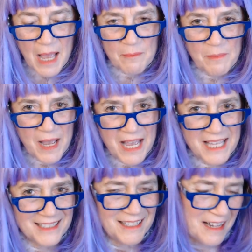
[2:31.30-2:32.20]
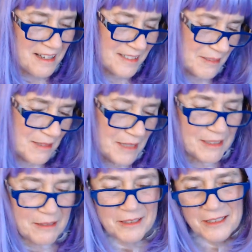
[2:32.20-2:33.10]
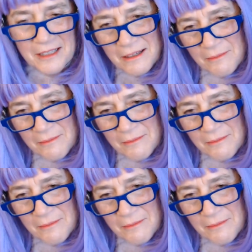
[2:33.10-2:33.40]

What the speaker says: But, you know, sometimes, you know,